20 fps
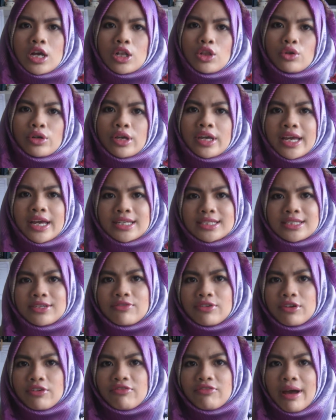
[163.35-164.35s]
looking at
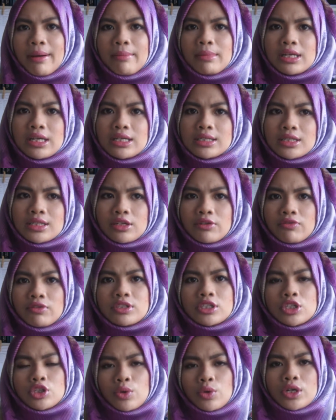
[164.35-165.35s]
different families and
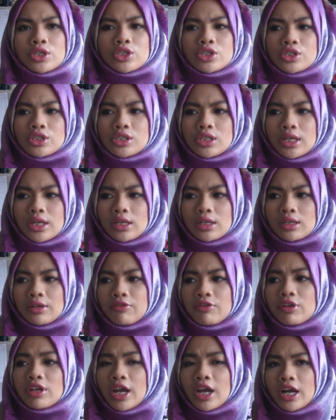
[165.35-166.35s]
different situations and
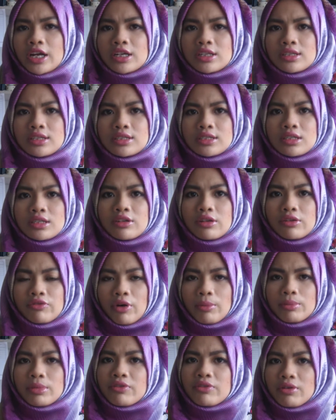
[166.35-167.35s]
different characters and
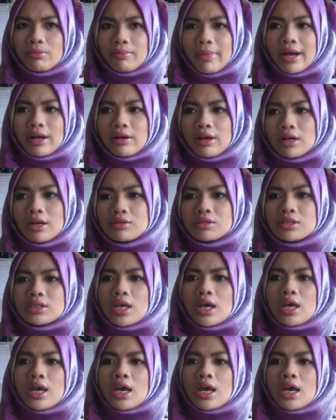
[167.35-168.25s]
from different backgrounds,